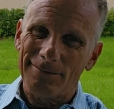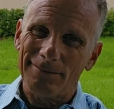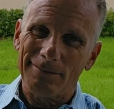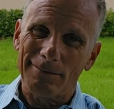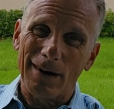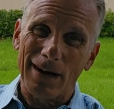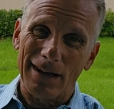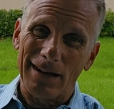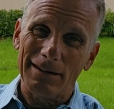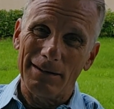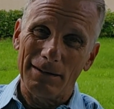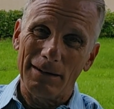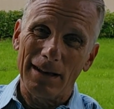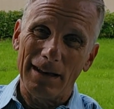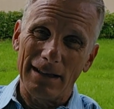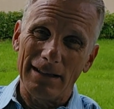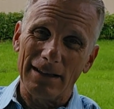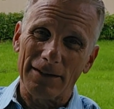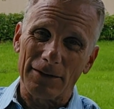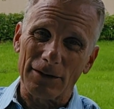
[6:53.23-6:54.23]

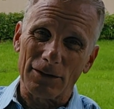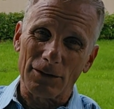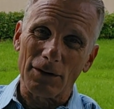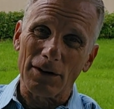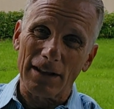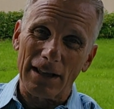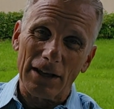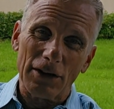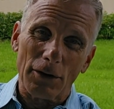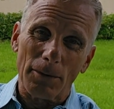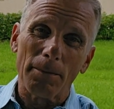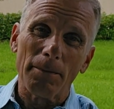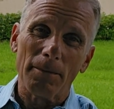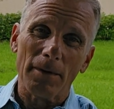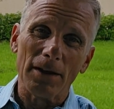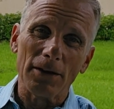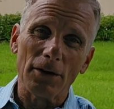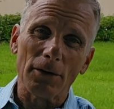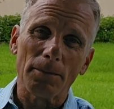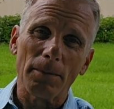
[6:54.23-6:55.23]
really
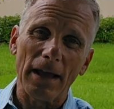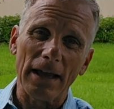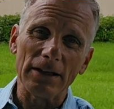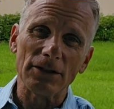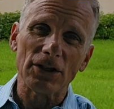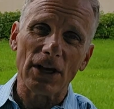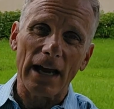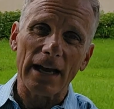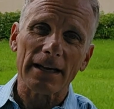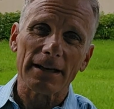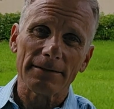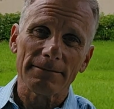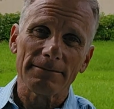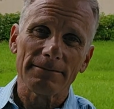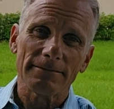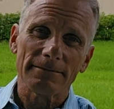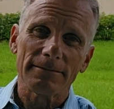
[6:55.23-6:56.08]
in your paycheck,